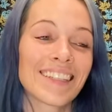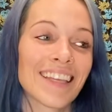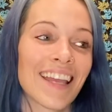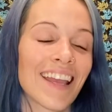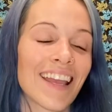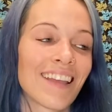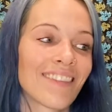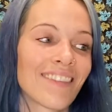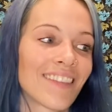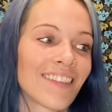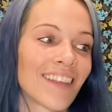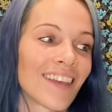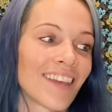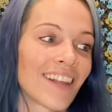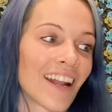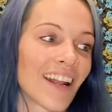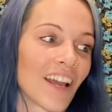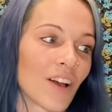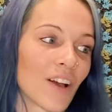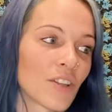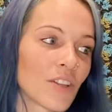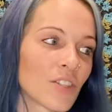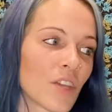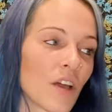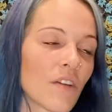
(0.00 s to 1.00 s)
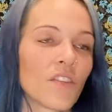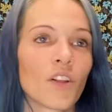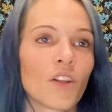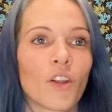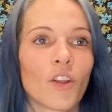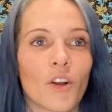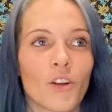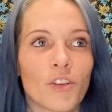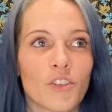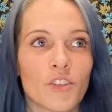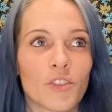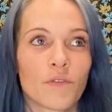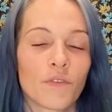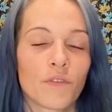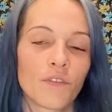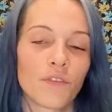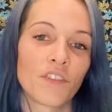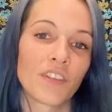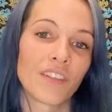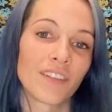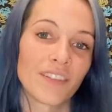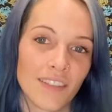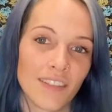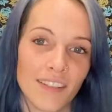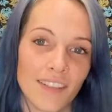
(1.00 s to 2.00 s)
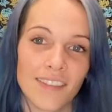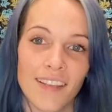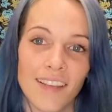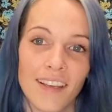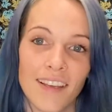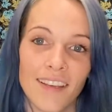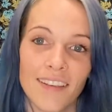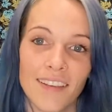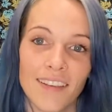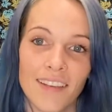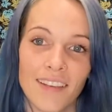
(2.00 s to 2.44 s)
and then I also have the larger 56 egg,